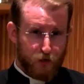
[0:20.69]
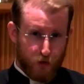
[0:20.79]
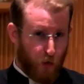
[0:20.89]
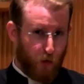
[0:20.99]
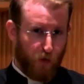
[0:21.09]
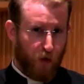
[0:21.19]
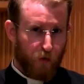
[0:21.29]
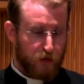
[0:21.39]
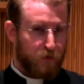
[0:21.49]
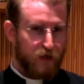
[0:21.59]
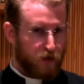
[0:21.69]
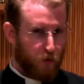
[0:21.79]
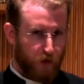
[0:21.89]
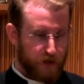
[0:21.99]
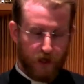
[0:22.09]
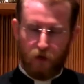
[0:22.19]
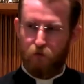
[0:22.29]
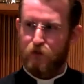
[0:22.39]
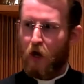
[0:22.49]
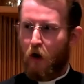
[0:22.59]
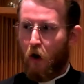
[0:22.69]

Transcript: soul that we're speaking to ourselves?